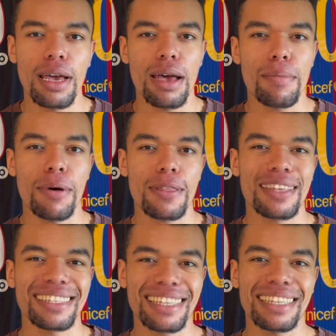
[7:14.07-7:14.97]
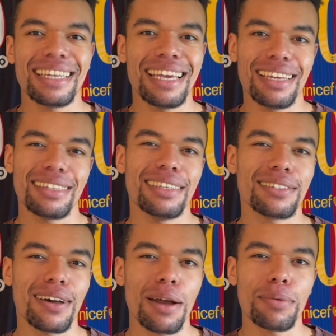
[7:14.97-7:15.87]
but this isn't easy, so
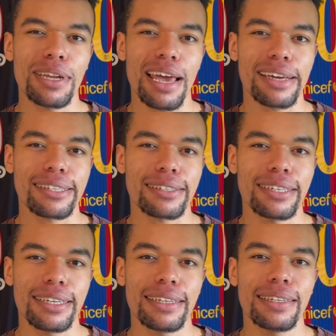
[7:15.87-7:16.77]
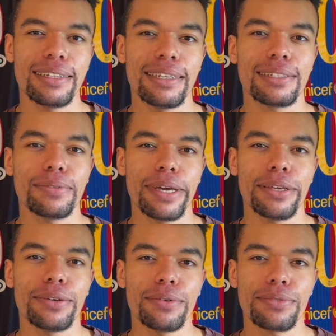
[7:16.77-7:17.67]
I would actually dissuade
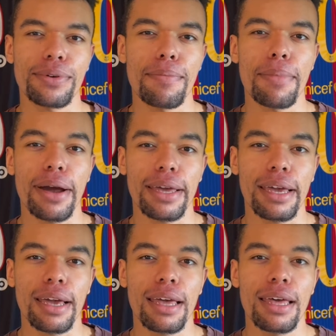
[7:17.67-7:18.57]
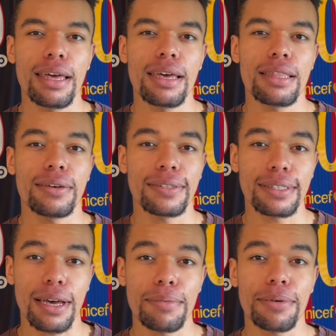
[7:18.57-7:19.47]
you from buying those
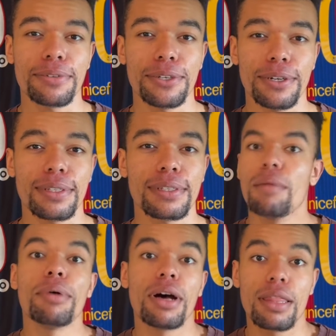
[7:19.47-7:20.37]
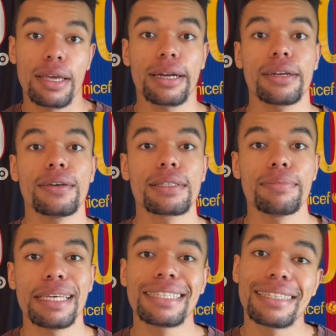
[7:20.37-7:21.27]
type of shirts. But there can also
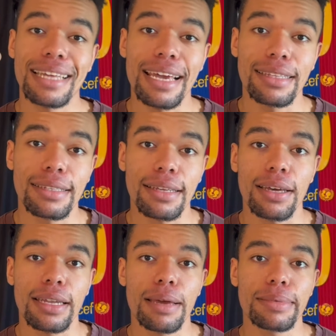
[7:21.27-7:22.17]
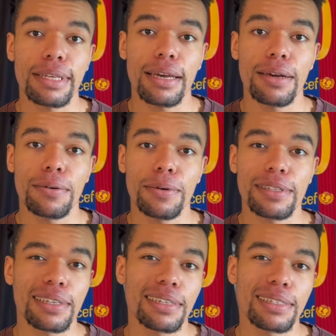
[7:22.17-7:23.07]
be stains on name set, which
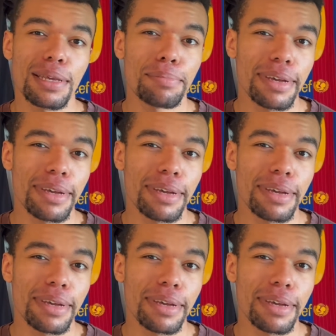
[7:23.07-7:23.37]
is a bit